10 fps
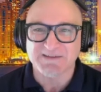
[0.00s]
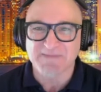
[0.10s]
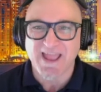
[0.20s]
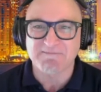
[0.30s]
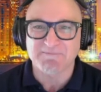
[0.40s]

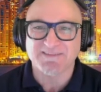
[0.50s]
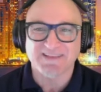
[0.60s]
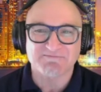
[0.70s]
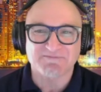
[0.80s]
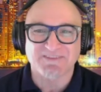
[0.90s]
man, because
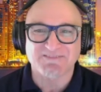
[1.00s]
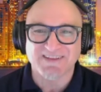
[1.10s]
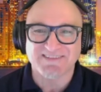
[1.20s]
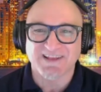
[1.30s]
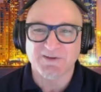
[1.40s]

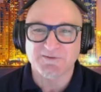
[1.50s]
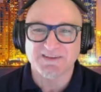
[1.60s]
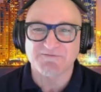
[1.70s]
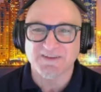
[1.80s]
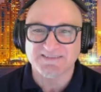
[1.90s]
I always
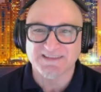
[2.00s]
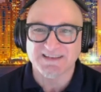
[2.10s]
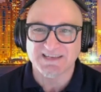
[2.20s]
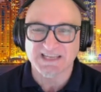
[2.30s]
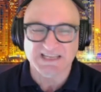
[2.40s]
get
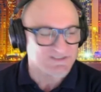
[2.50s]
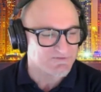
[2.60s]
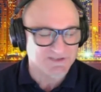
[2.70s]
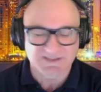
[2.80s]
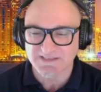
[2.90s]
fascinated in
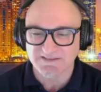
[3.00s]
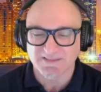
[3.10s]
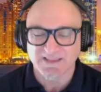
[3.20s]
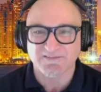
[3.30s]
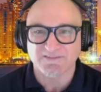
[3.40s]
history and things like that.